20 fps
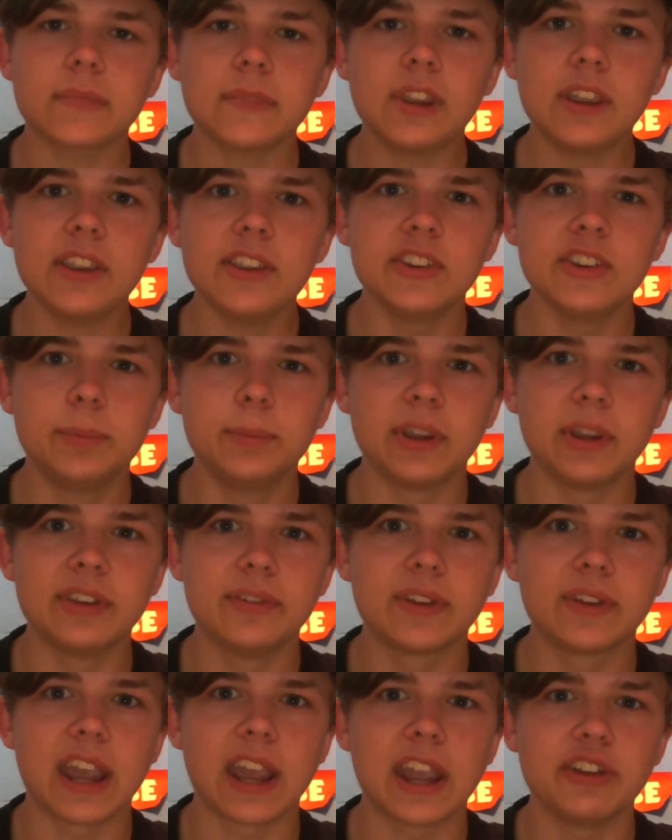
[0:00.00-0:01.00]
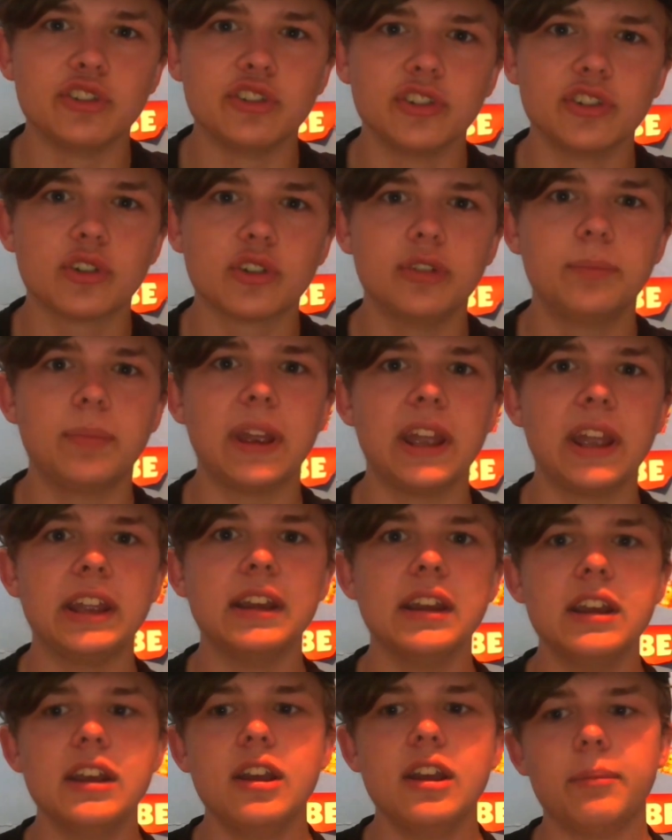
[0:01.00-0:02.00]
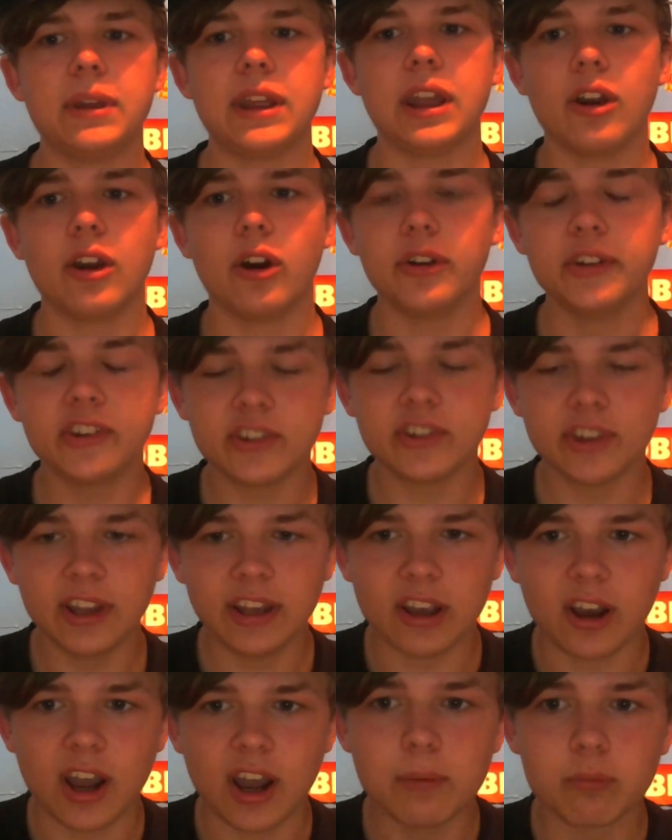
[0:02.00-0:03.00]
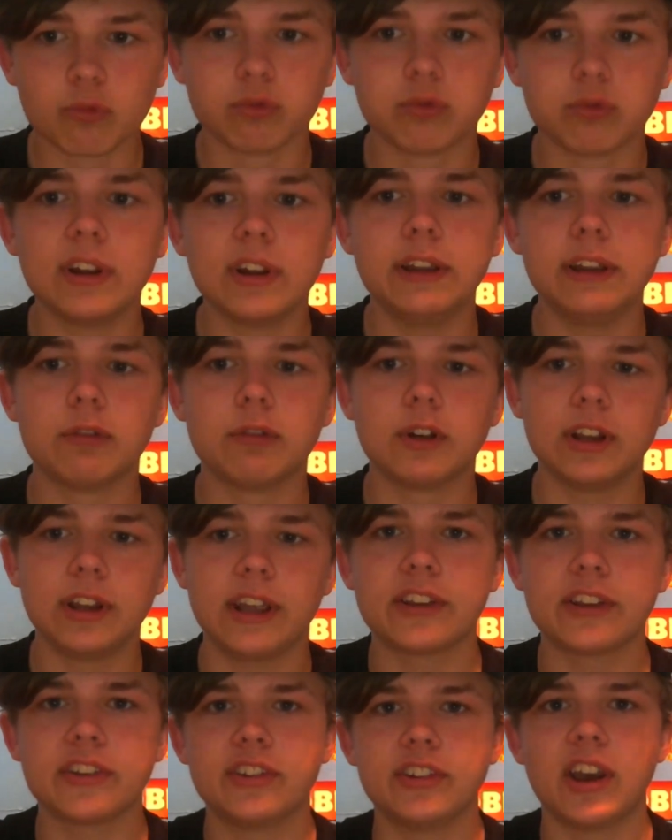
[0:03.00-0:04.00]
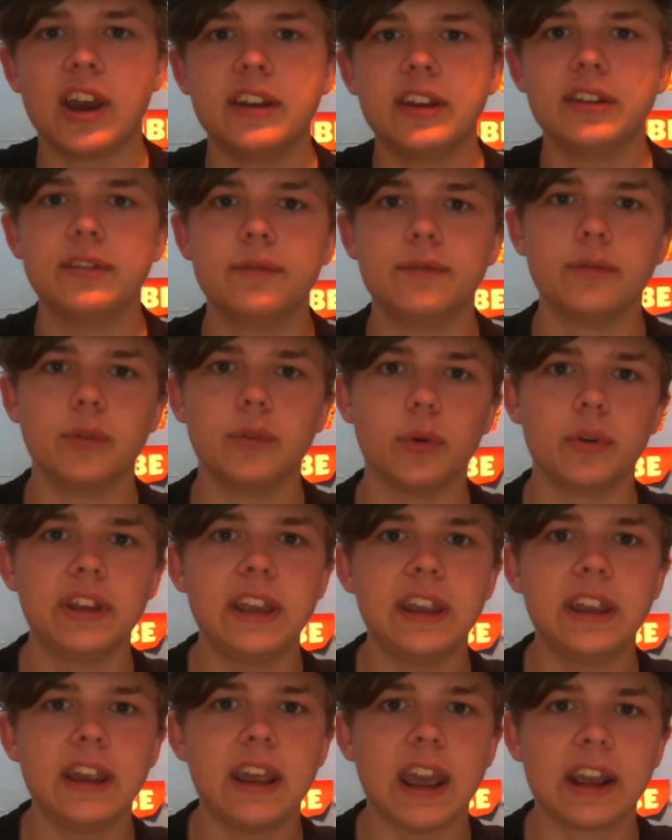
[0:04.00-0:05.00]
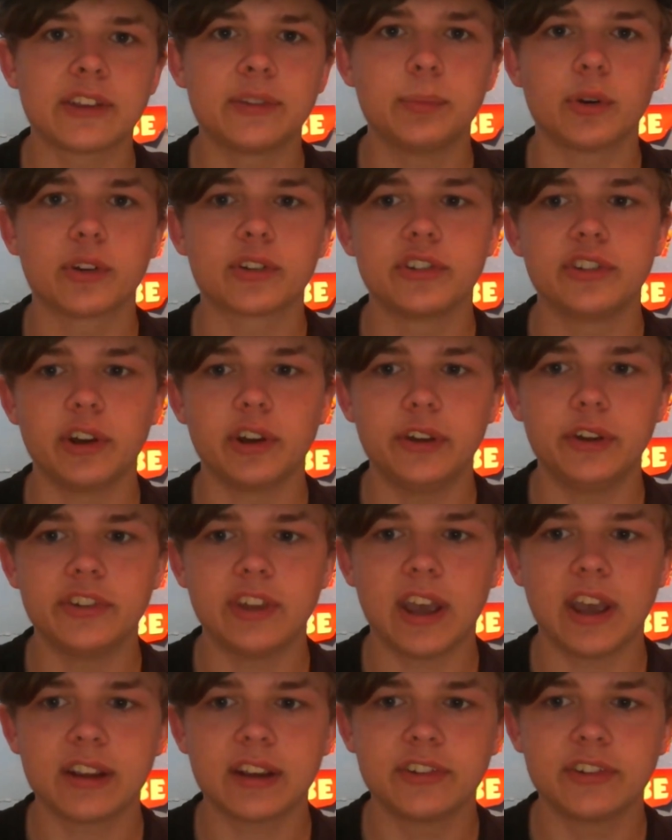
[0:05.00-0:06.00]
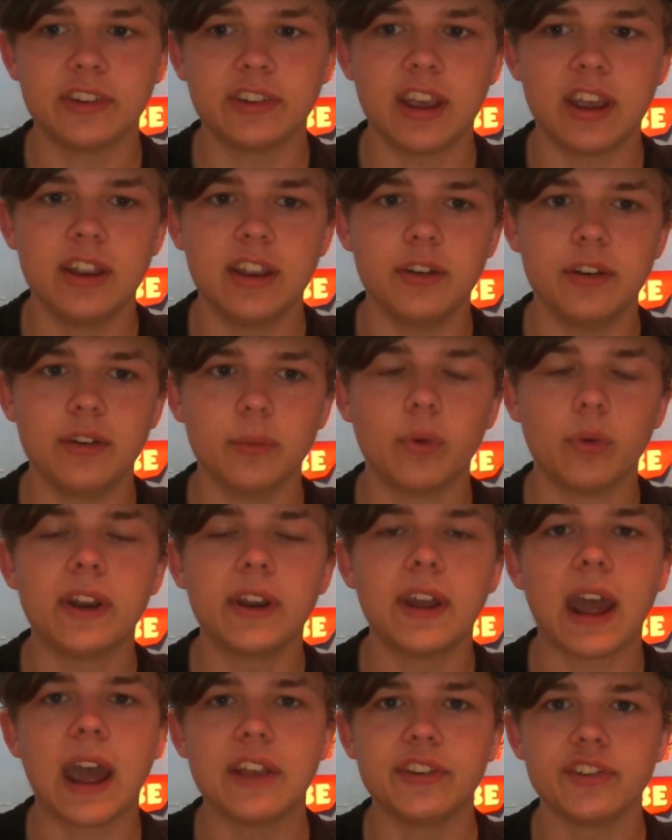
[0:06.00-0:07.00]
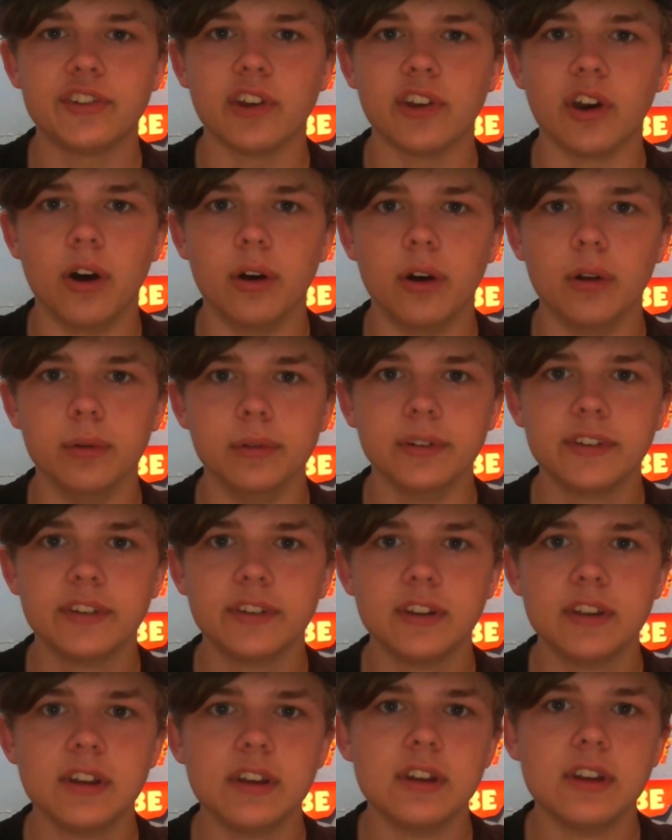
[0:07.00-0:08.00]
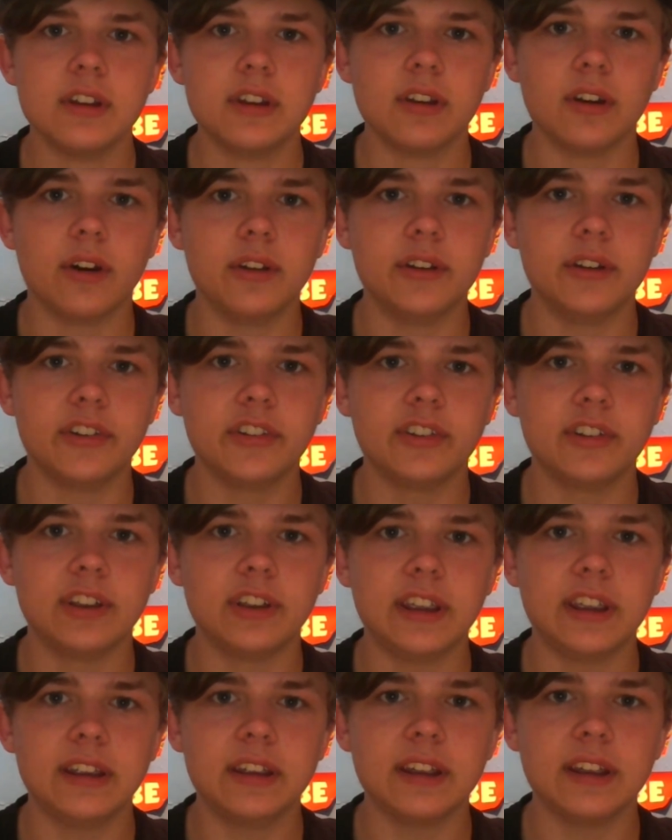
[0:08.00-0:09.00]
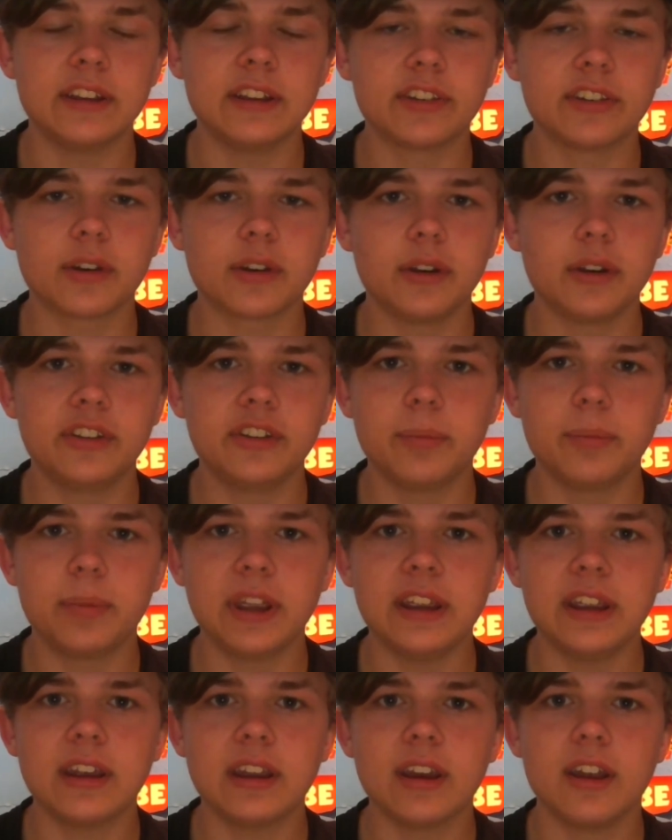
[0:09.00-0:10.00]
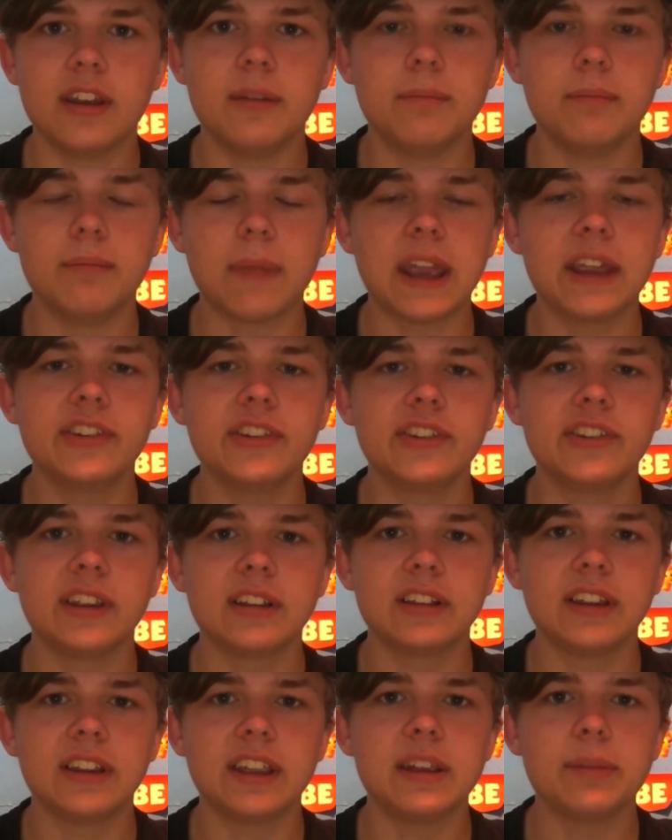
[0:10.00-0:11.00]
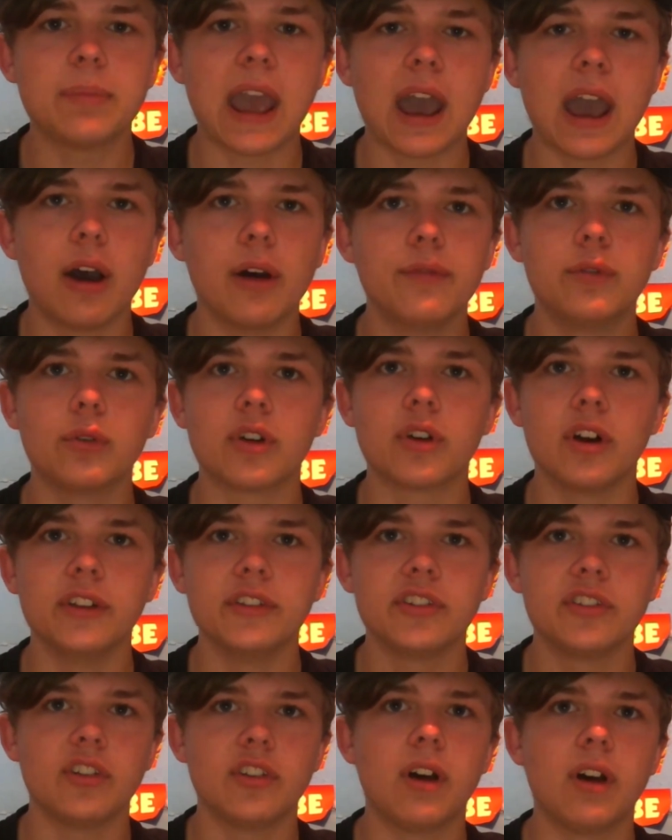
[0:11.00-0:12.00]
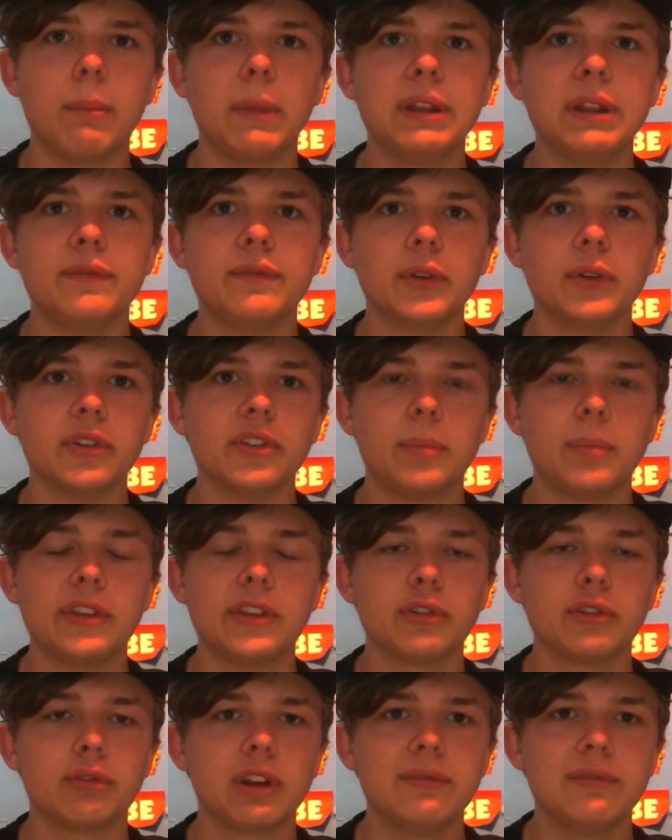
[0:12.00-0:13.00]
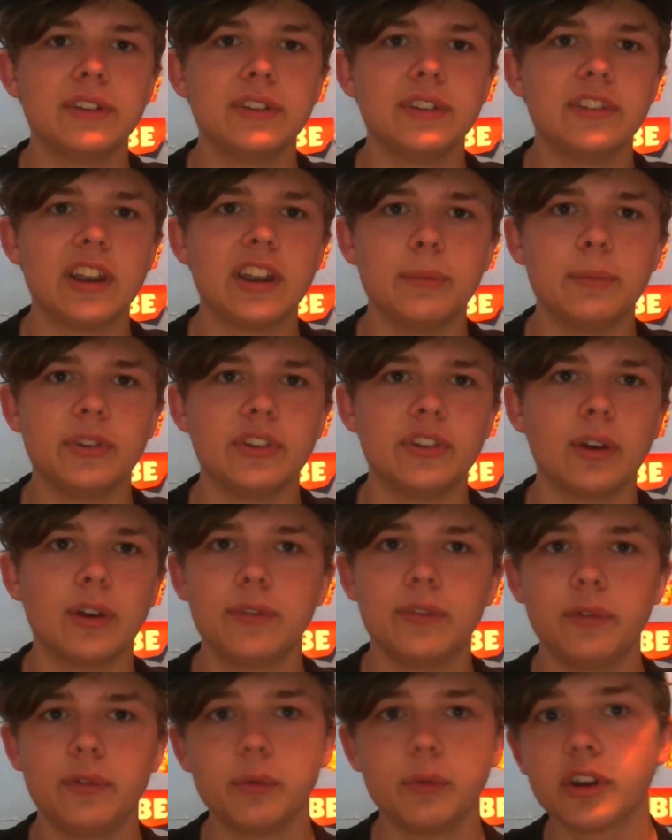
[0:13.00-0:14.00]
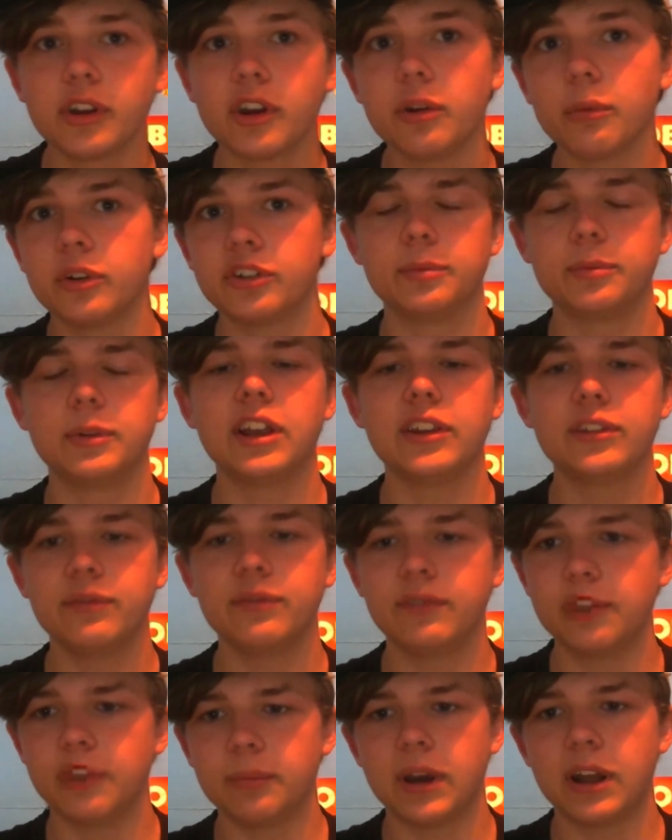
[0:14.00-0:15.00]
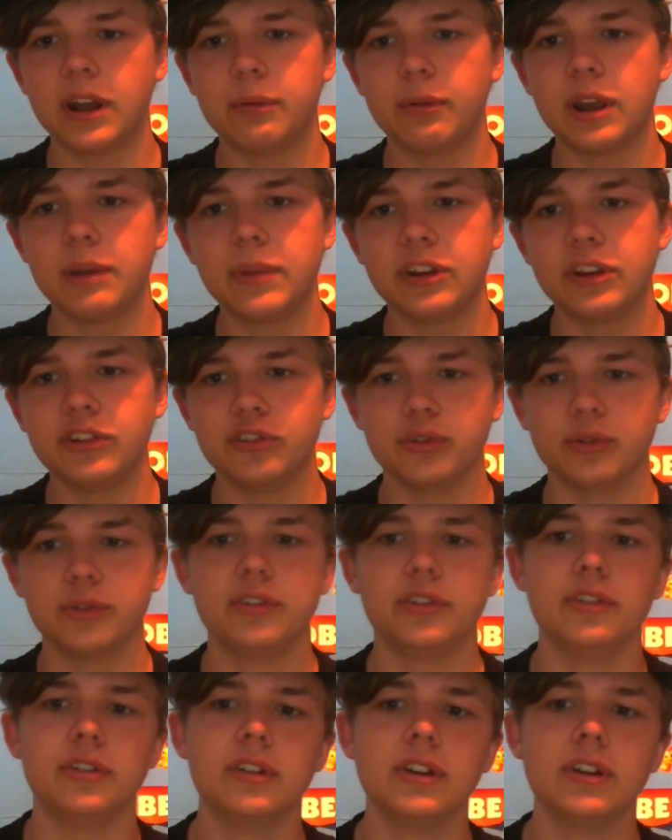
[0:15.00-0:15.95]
specifications could be. But yeah, honestly, I'm really excited for the Xbox Series X and what it has to hold. Honestly, it's going to be an amazingly powerful console. I mean, Phil Spencer even said himself, if you want to go watch my last video, by the way, be sure to,